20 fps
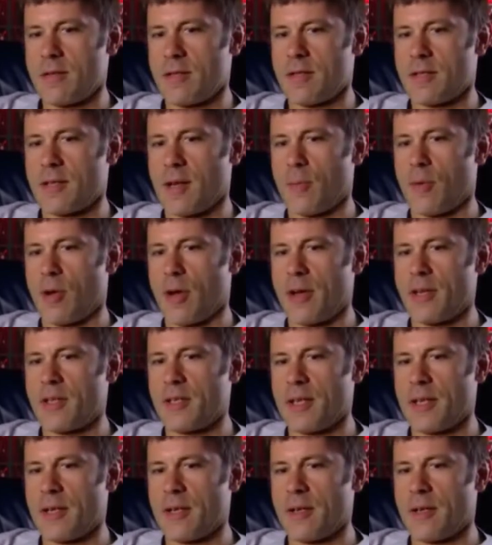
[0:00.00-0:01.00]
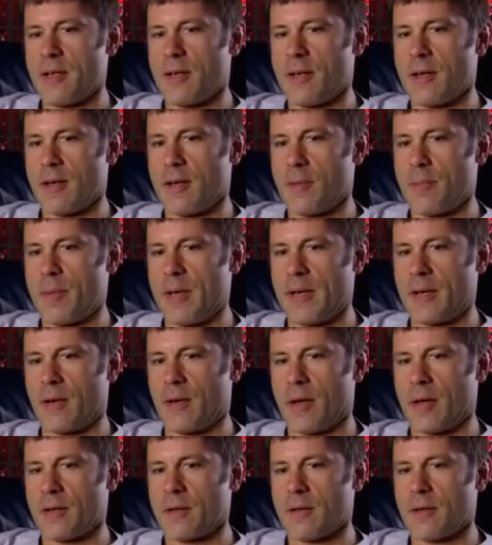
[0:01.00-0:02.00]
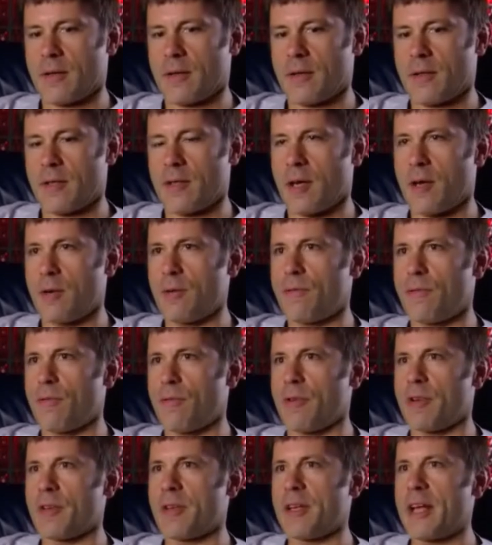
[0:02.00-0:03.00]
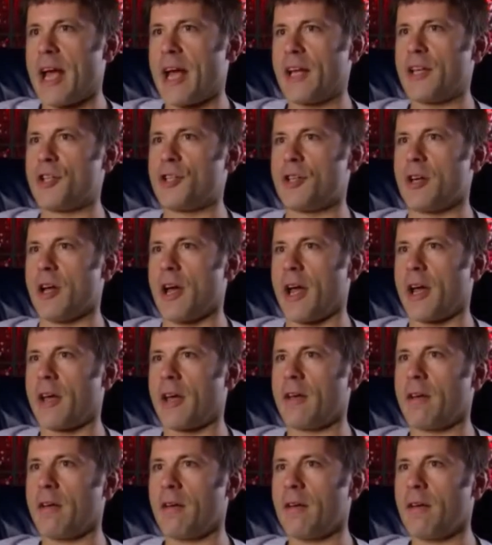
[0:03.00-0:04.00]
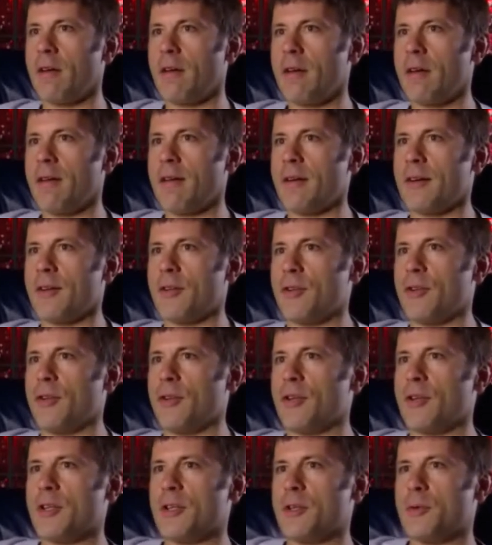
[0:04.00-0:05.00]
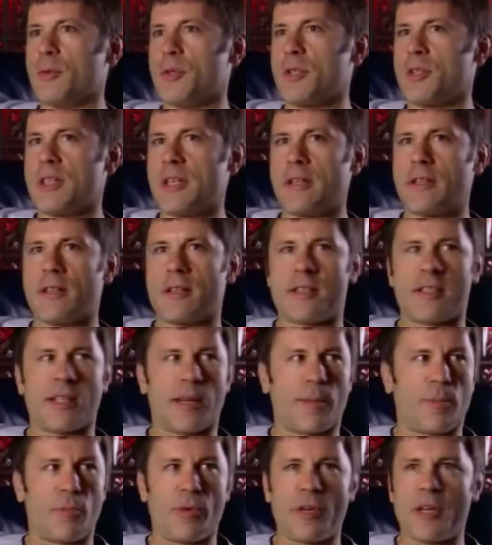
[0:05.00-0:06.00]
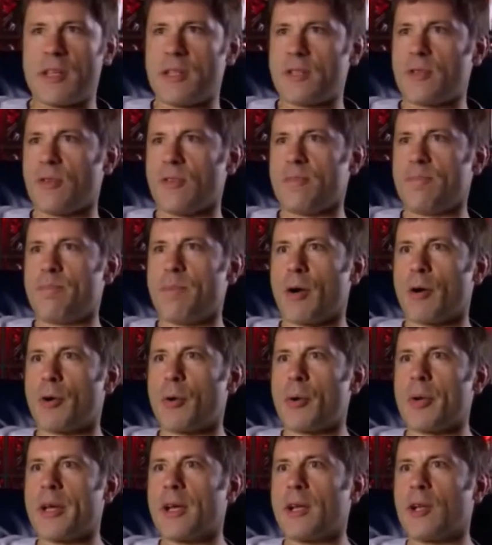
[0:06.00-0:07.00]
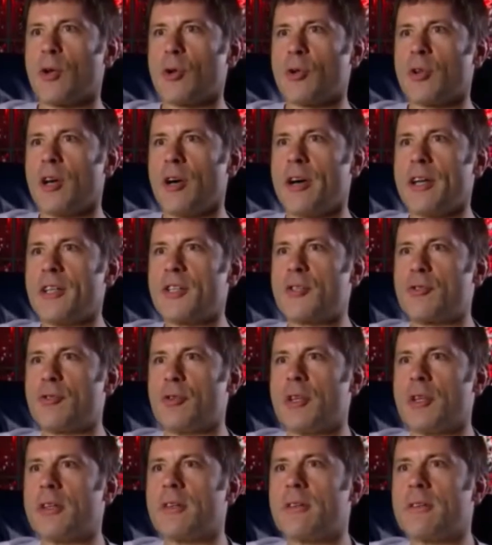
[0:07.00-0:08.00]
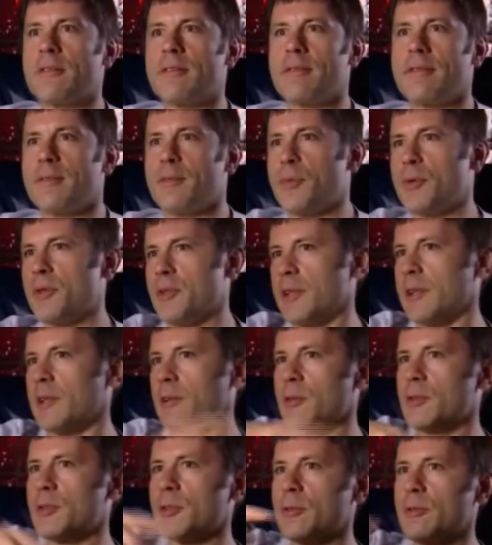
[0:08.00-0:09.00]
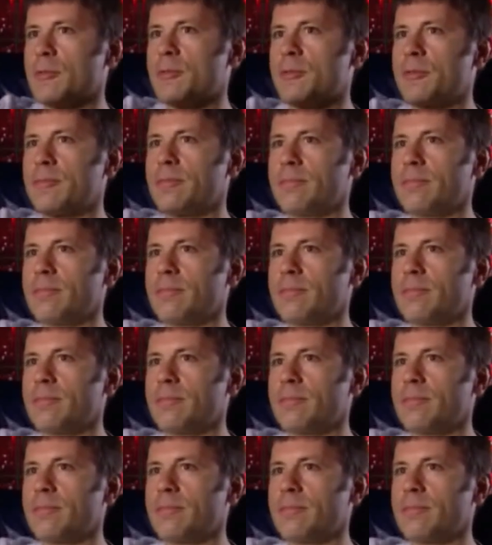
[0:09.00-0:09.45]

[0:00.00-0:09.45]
some idea, a bit like the gopher in Caddyshack, that you would see this submarine sort of burrowing along the high street with little sort of,